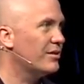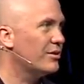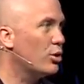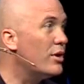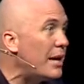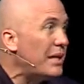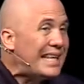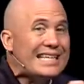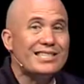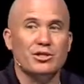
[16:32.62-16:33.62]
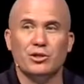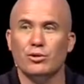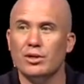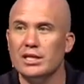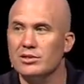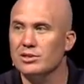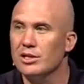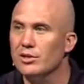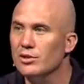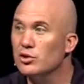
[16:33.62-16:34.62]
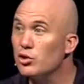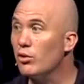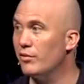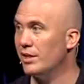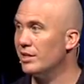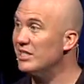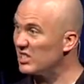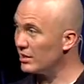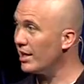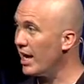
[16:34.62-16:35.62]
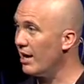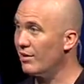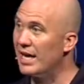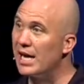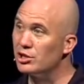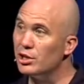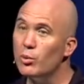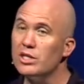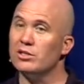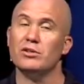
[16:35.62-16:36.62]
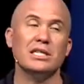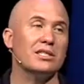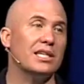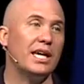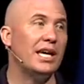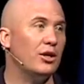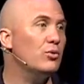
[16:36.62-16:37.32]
So Naaman listened to his servant, his slave, and he actually went to his king,